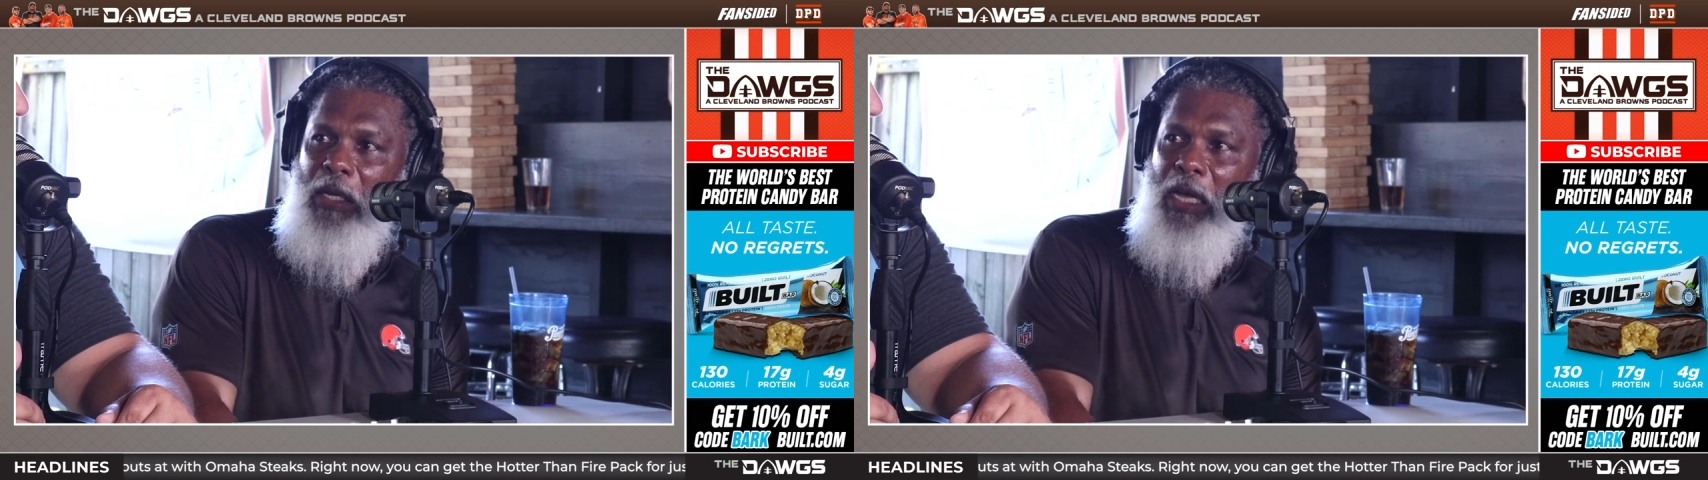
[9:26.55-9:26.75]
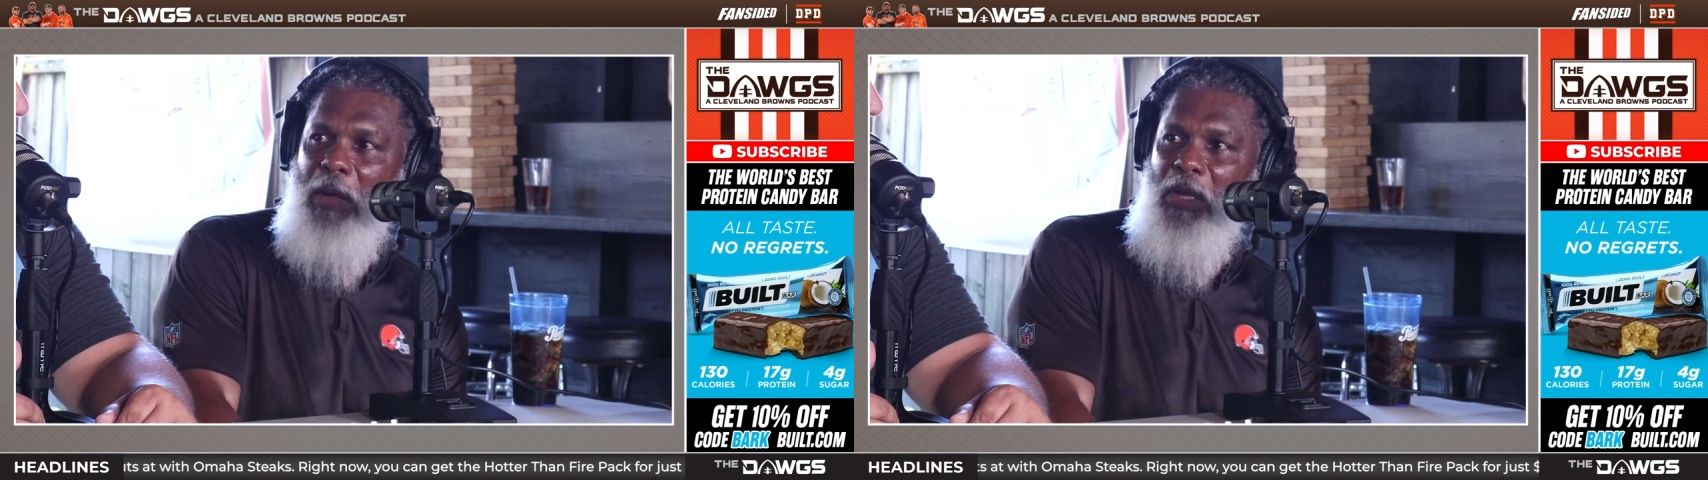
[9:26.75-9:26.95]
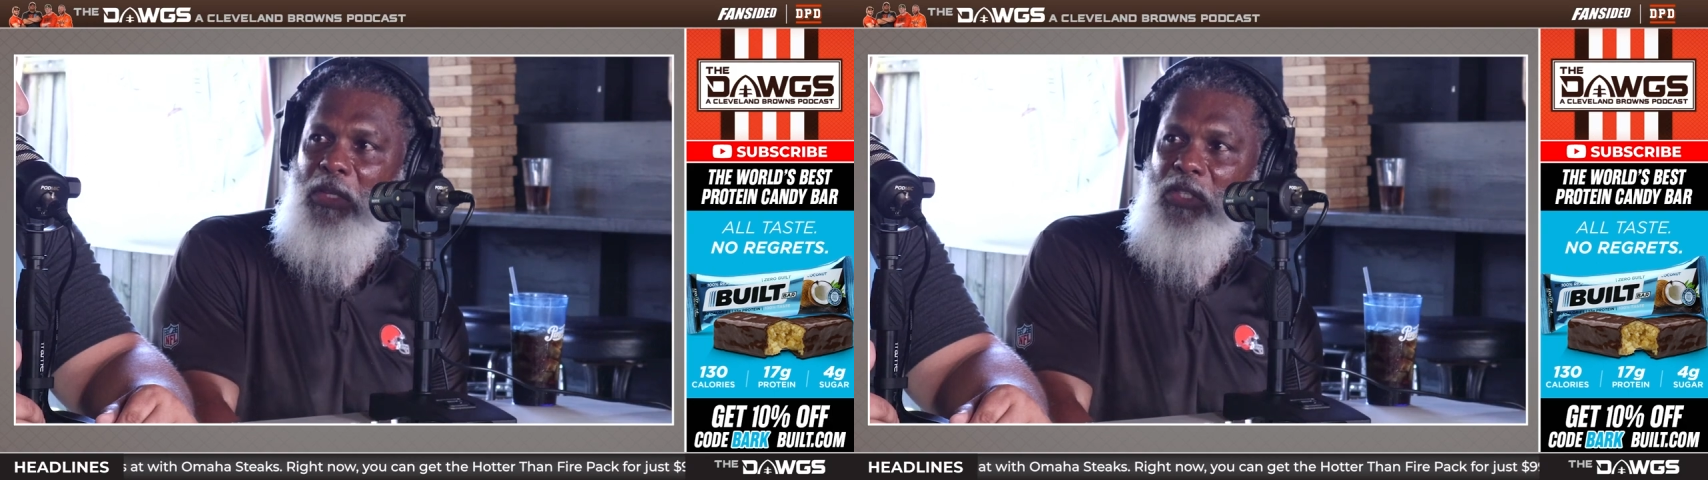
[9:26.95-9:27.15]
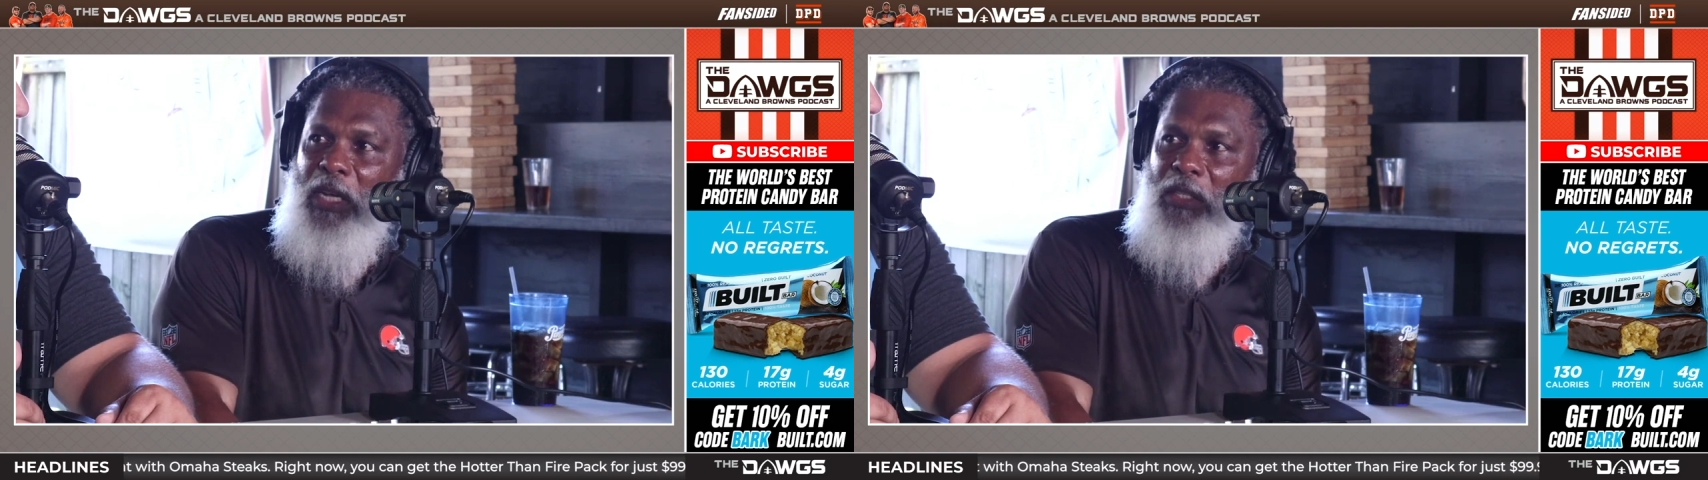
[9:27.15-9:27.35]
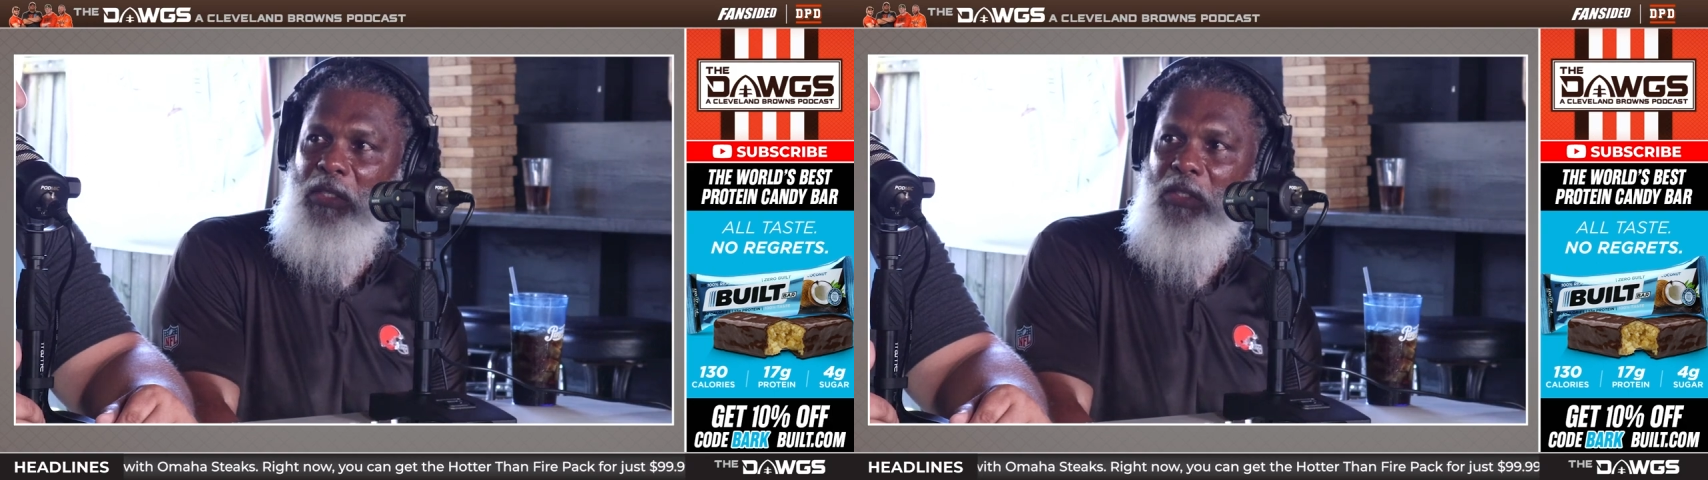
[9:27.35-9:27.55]
they got me a
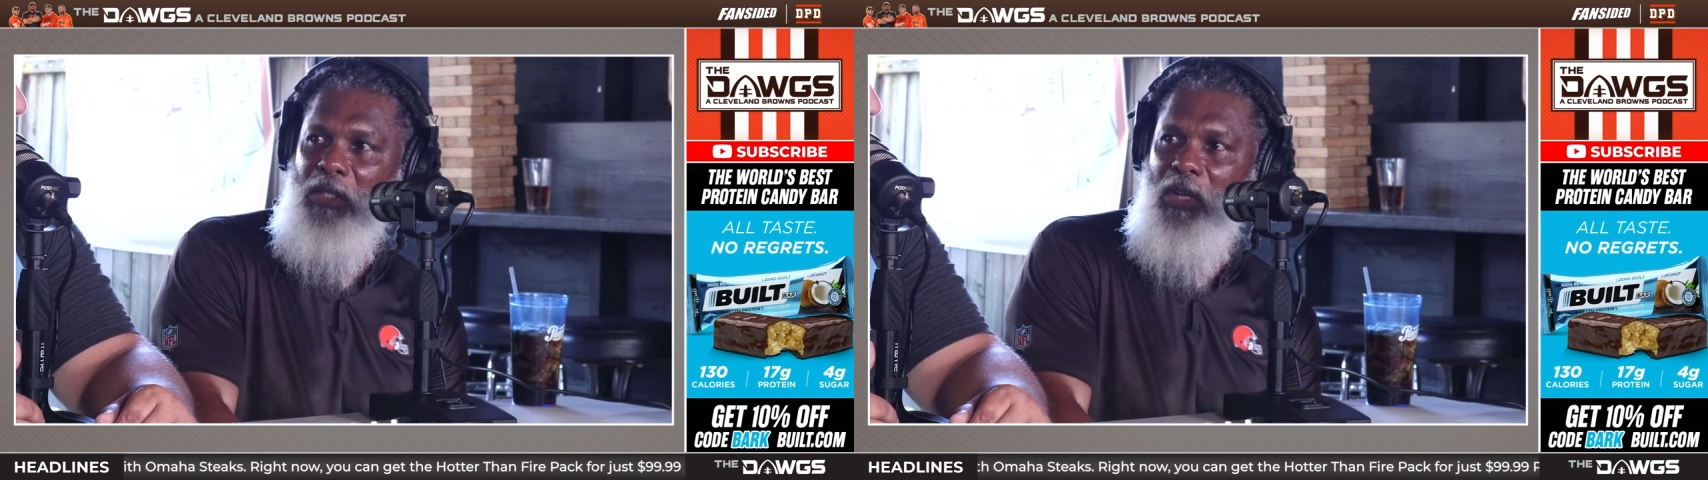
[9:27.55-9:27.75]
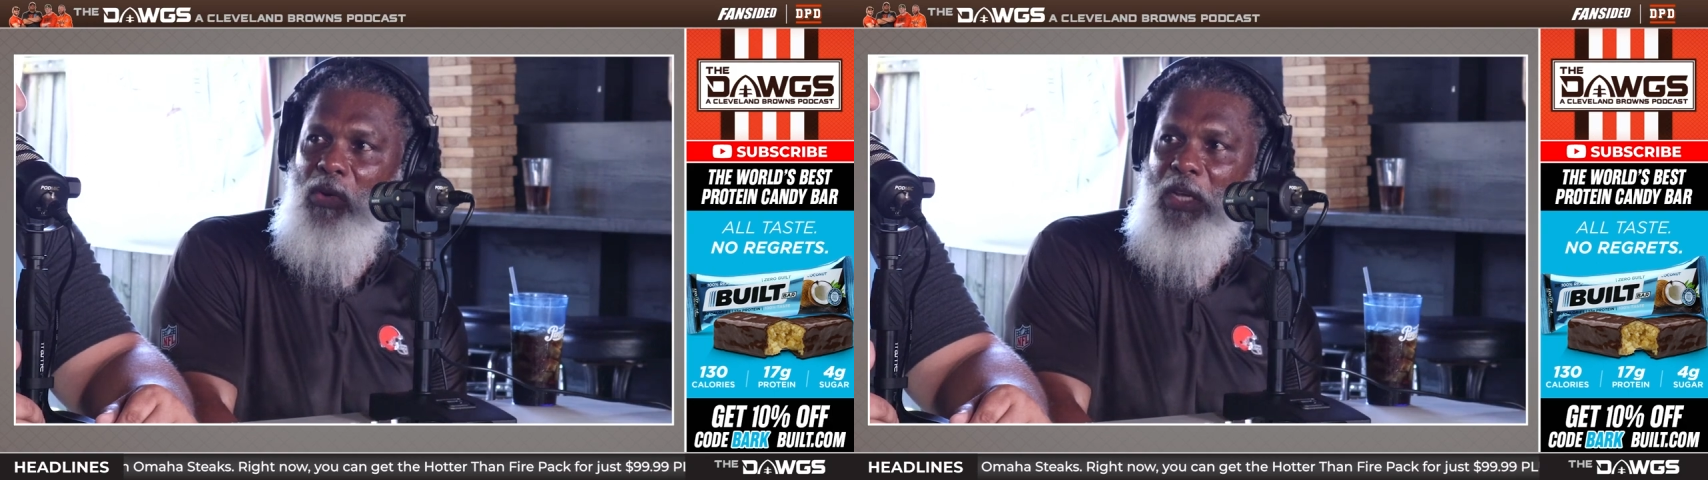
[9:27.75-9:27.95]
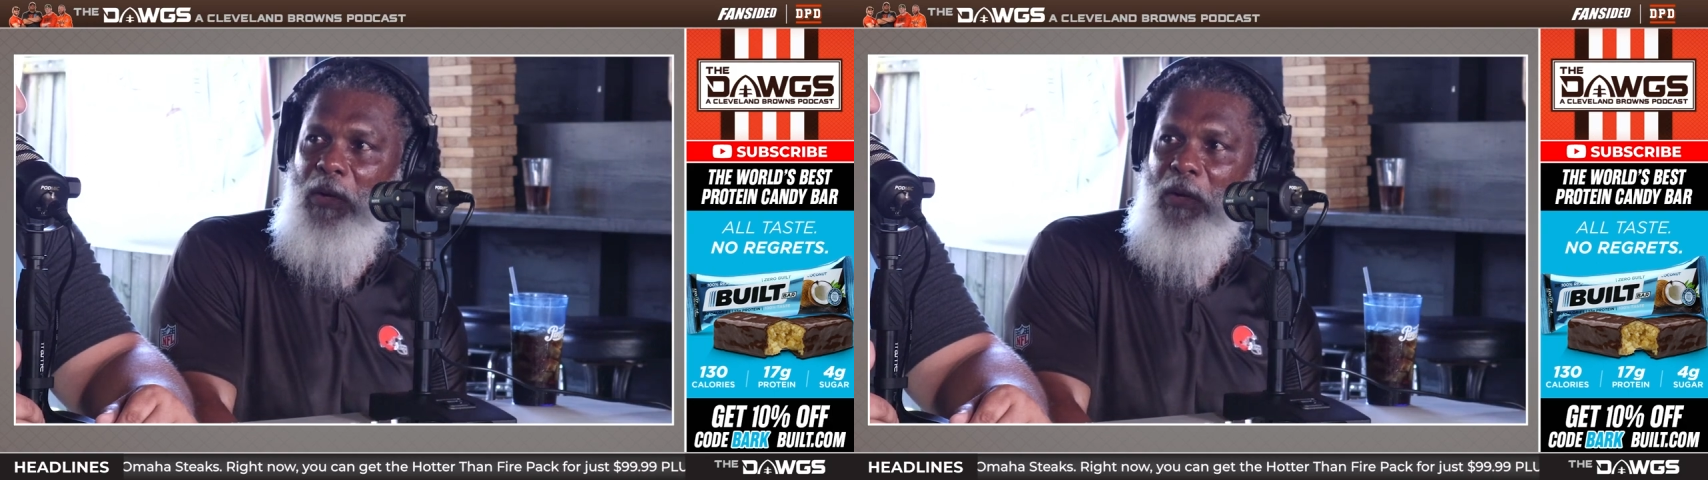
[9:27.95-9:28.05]
chance to, to go